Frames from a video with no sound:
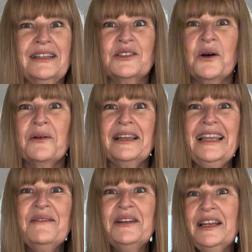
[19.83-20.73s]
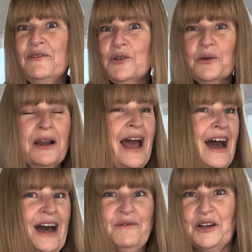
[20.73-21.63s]
So even if you don't
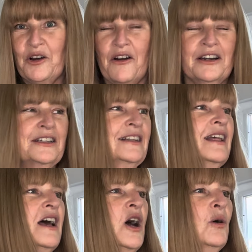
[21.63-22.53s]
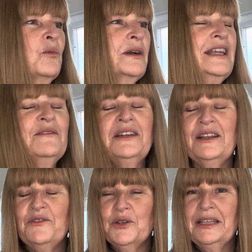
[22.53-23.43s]
have a garden, or even
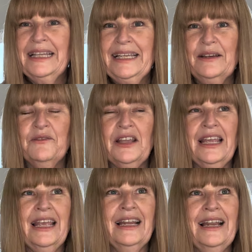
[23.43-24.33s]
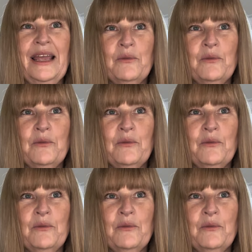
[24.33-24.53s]
if you live in a